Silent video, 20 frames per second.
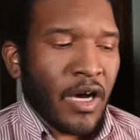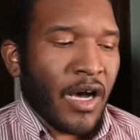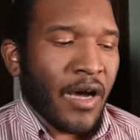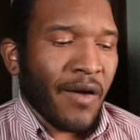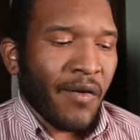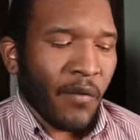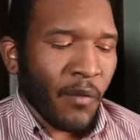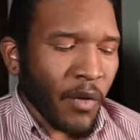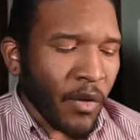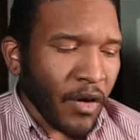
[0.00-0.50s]
I
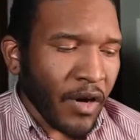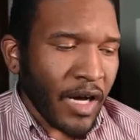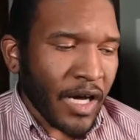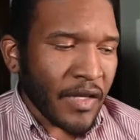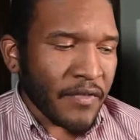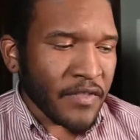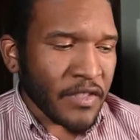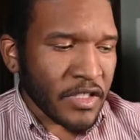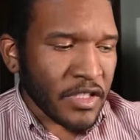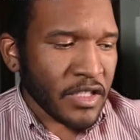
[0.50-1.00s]
will
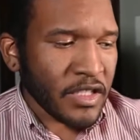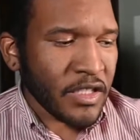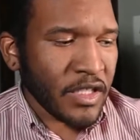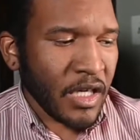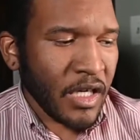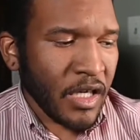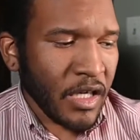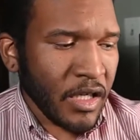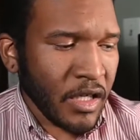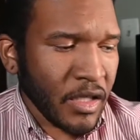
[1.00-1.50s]
have to
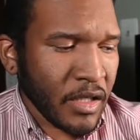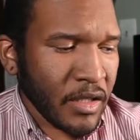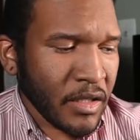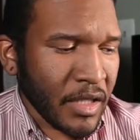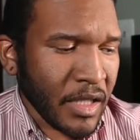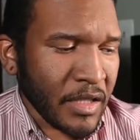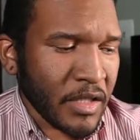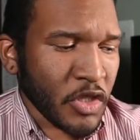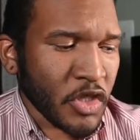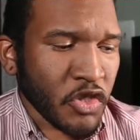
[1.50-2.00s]
say
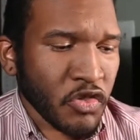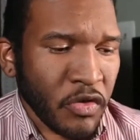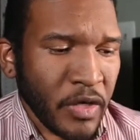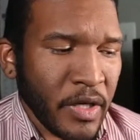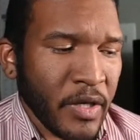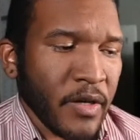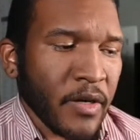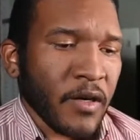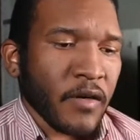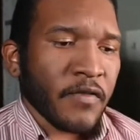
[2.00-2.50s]
that the
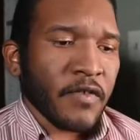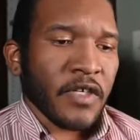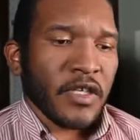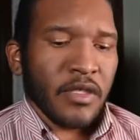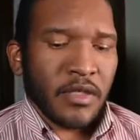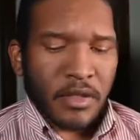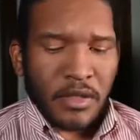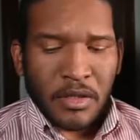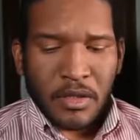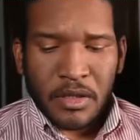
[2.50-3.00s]
trade-off
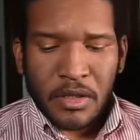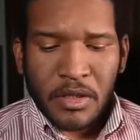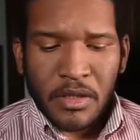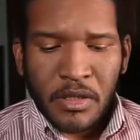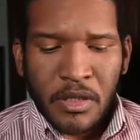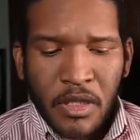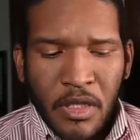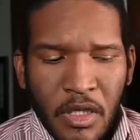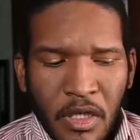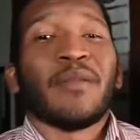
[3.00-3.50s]
is
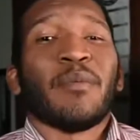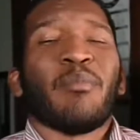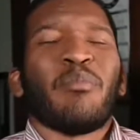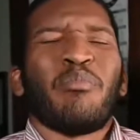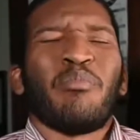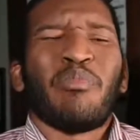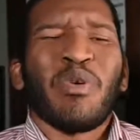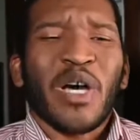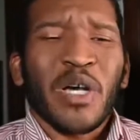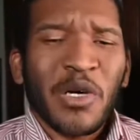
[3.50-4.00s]
the
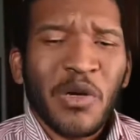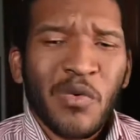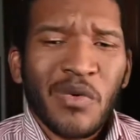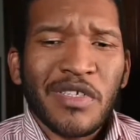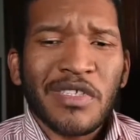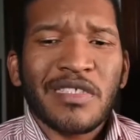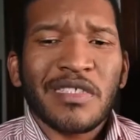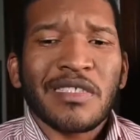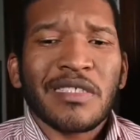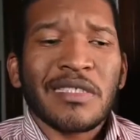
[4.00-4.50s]
better
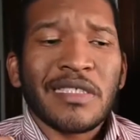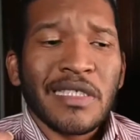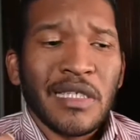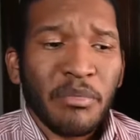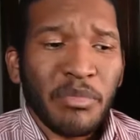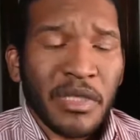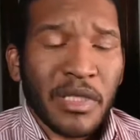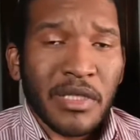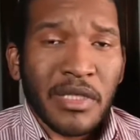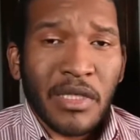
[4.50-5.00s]
ones
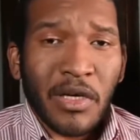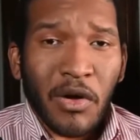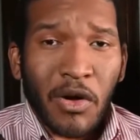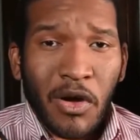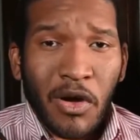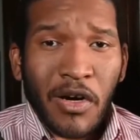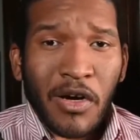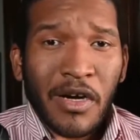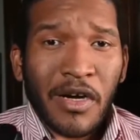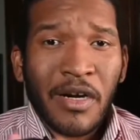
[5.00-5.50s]
typically
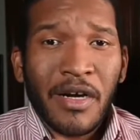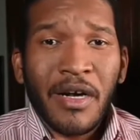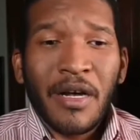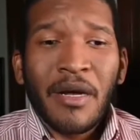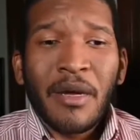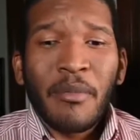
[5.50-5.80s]
are